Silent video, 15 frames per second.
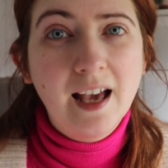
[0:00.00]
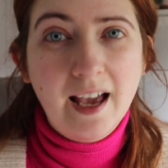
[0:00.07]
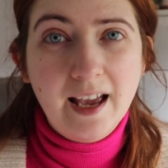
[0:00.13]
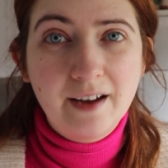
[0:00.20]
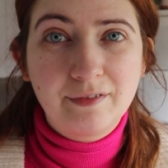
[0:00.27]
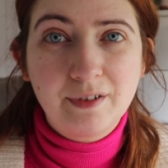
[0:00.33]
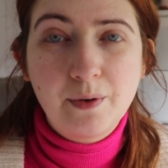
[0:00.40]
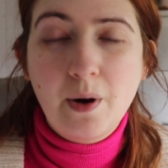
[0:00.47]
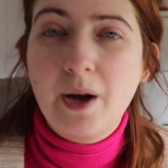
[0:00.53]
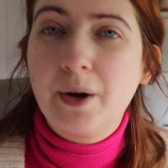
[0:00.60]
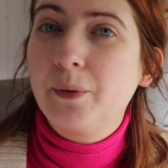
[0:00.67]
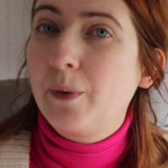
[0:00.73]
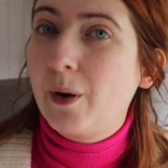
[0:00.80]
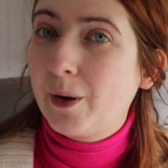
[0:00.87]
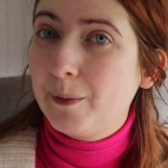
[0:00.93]
Hey
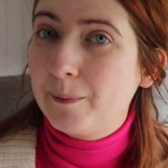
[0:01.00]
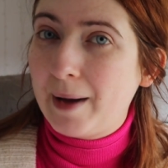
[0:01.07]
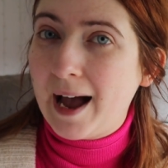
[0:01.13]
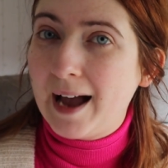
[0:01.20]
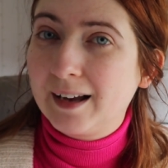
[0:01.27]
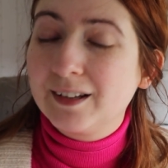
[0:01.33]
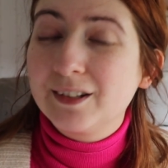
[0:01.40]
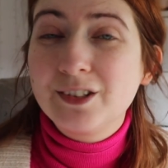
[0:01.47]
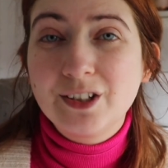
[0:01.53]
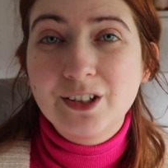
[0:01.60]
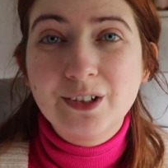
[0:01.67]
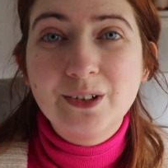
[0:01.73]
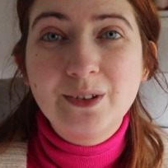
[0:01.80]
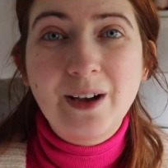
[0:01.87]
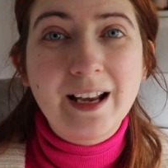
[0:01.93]
everyone, welcome back
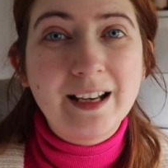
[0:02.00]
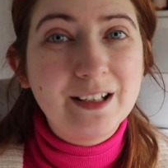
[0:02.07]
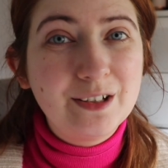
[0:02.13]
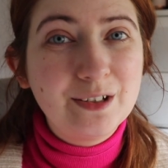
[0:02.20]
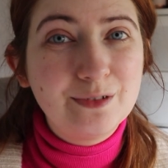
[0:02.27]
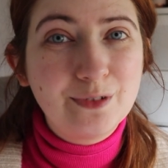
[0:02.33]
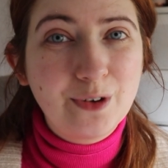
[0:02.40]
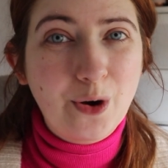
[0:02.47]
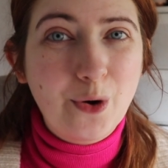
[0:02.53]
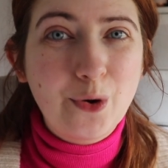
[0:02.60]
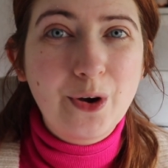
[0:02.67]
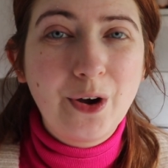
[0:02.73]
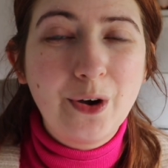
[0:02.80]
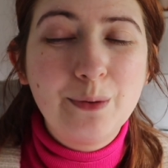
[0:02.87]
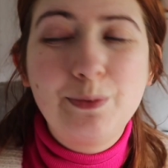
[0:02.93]
to a new
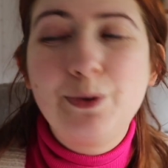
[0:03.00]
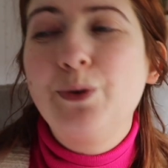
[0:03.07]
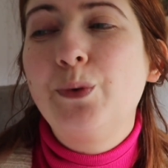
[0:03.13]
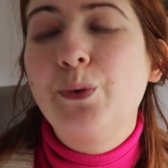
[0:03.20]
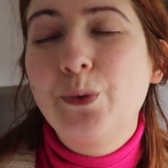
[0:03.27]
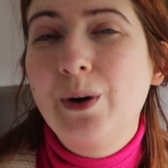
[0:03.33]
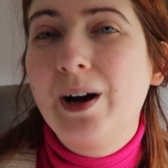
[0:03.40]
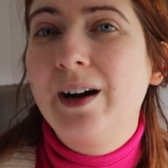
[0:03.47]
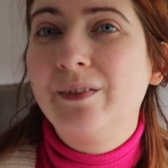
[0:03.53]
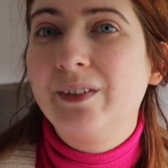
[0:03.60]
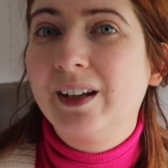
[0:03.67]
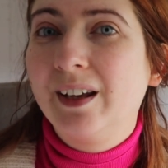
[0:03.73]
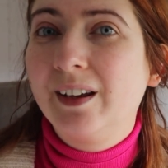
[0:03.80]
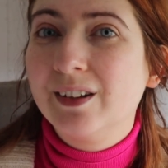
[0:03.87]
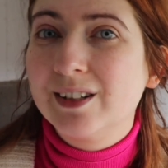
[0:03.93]
vlog. Hope you're all
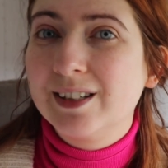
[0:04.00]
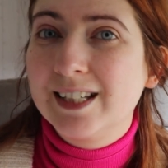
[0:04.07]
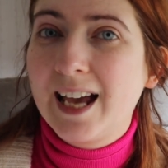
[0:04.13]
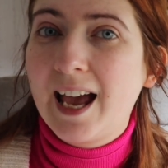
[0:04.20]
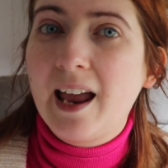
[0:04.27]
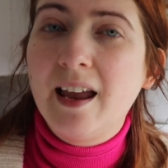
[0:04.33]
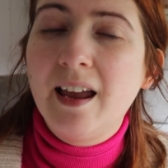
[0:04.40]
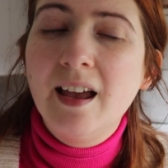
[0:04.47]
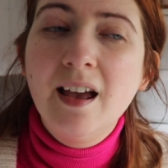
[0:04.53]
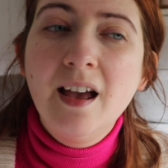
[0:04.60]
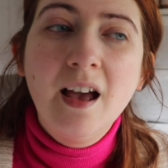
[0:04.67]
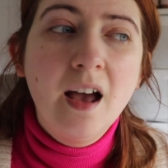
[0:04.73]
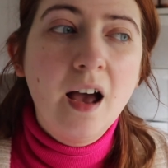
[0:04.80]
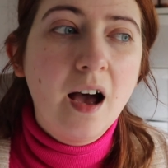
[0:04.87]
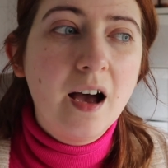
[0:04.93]
having a good day.
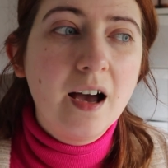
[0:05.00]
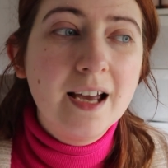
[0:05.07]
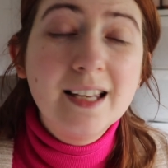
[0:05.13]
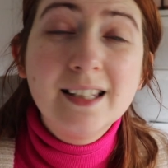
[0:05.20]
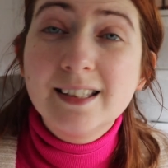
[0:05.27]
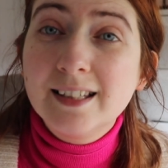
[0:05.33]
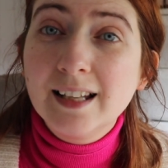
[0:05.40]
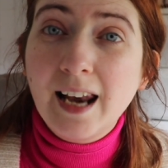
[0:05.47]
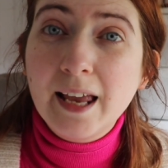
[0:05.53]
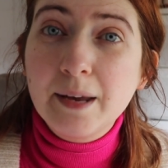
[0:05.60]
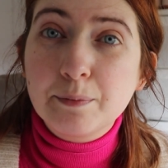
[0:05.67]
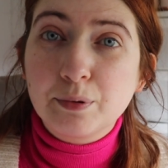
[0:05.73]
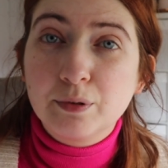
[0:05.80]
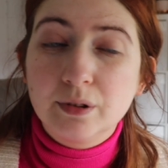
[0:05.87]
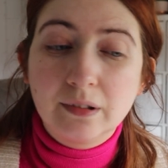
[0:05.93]
It's still
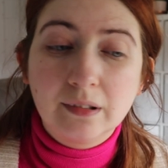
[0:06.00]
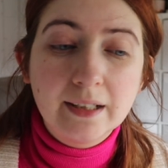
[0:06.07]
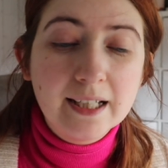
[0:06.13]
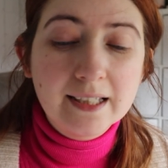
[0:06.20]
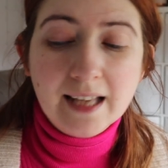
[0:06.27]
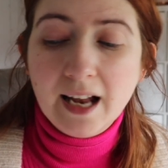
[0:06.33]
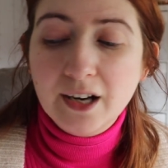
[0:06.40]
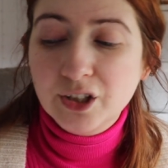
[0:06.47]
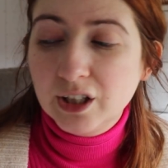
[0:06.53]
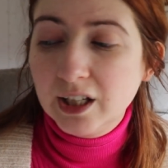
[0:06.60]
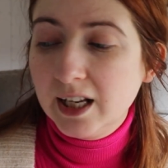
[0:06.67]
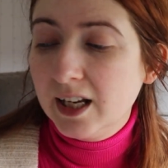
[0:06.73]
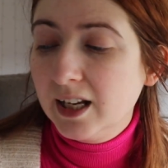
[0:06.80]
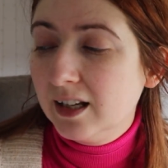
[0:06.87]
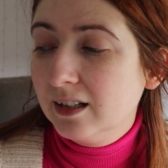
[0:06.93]
April. It's
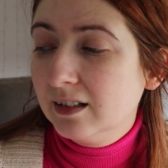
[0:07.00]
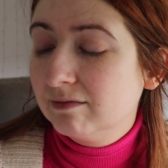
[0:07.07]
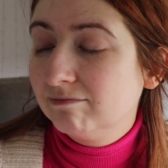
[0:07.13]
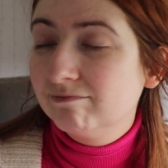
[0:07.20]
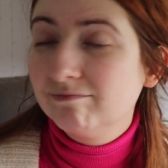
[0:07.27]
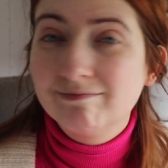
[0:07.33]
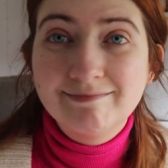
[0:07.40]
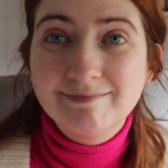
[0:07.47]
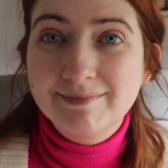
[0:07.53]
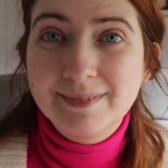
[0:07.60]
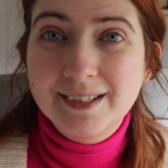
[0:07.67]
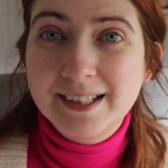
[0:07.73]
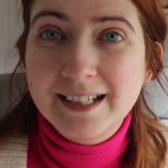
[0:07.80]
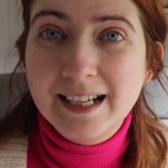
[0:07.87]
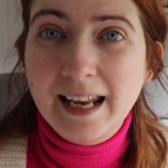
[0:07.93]
actually
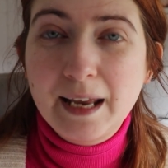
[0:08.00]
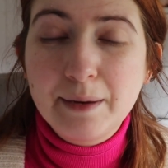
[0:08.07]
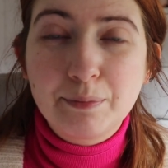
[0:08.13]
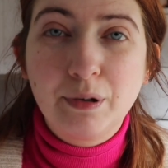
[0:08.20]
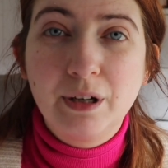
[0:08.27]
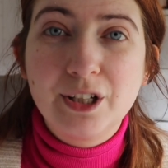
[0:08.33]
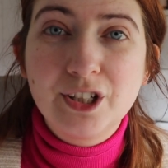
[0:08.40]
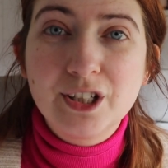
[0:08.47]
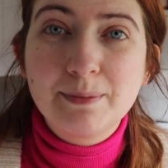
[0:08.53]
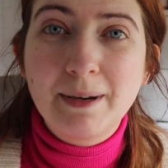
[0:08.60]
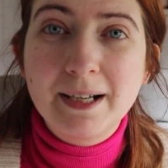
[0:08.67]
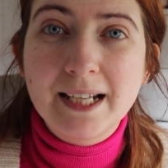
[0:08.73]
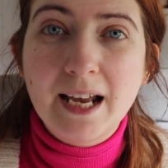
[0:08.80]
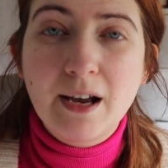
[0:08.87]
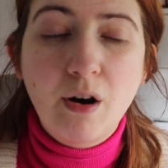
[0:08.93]
still April. It's just
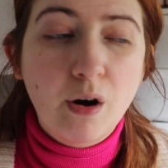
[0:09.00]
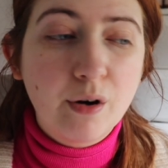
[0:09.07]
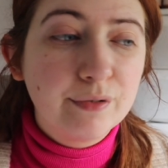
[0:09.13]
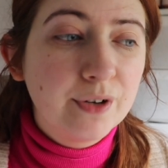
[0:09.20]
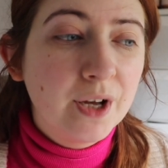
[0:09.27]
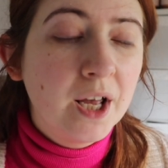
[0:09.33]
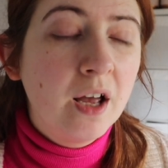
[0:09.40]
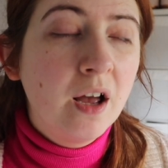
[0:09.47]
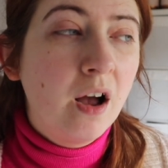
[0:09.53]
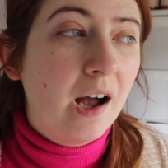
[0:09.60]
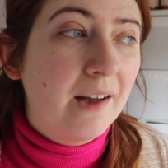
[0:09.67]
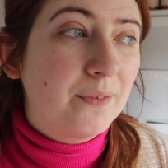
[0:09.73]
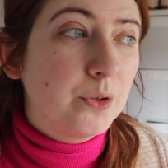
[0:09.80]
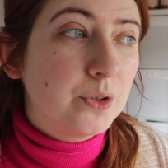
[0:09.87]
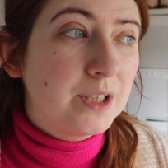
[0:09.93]
my day off.
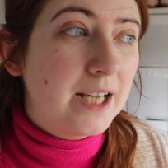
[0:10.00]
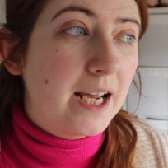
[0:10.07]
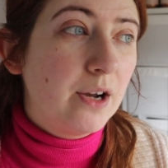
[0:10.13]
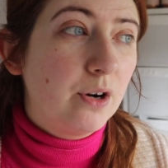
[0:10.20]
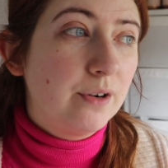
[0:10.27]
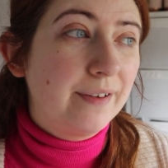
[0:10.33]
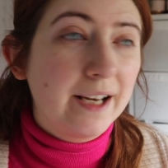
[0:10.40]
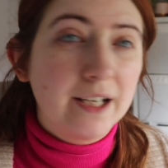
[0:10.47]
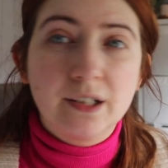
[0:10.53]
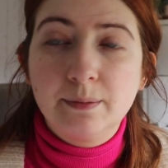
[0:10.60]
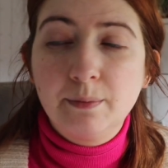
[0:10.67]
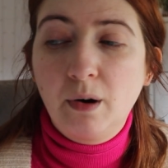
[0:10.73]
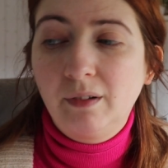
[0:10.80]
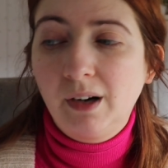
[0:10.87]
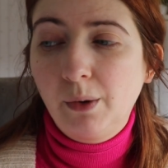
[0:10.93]
I've got today off and
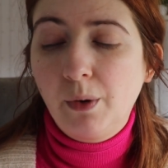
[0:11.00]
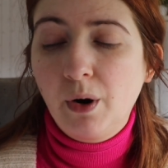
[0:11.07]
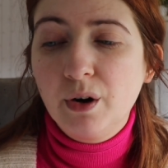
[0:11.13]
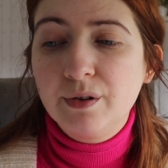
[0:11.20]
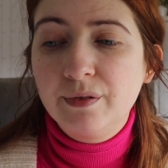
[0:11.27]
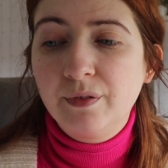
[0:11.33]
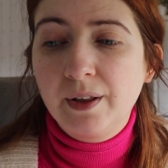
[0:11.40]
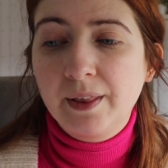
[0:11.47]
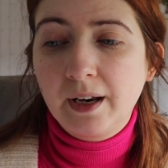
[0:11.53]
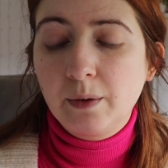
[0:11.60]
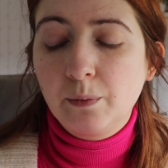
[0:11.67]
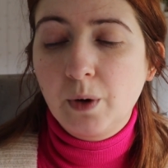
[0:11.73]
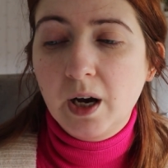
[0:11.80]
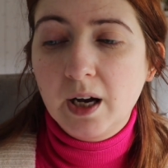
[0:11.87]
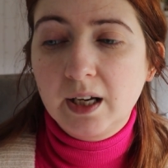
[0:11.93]
tomorrow off, and then
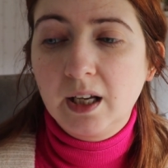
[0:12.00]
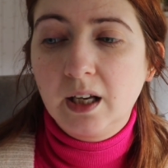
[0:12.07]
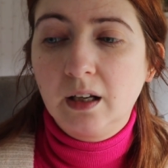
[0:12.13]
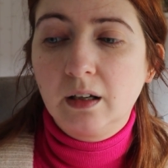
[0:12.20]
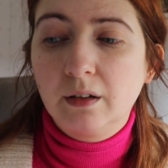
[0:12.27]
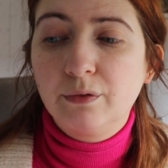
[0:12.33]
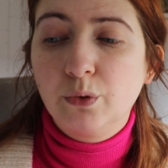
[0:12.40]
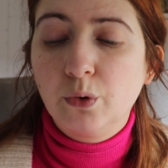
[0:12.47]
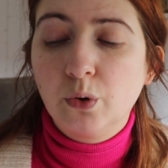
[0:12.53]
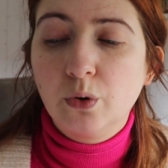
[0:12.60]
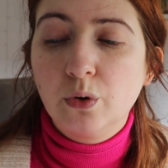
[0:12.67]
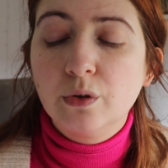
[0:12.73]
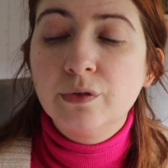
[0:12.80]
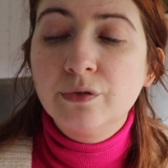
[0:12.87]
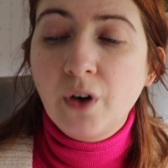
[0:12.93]
I'm working
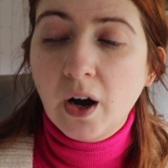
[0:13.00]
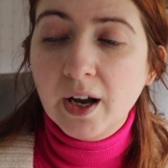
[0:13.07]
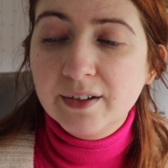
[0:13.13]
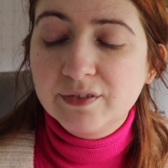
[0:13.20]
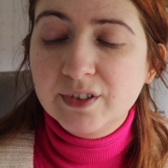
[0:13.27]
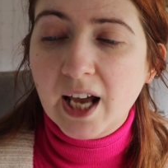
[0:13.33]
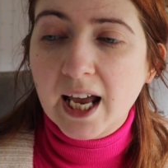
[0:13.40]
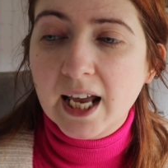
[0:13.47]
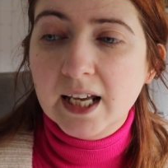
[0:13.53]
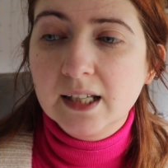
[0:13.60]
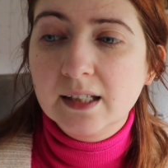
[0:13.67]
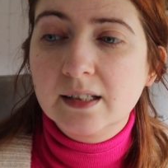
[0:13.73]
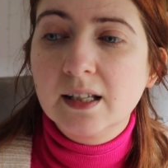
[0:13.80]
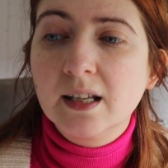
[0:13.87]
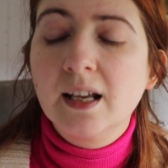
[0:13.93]
for 5
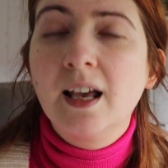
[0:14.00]
days,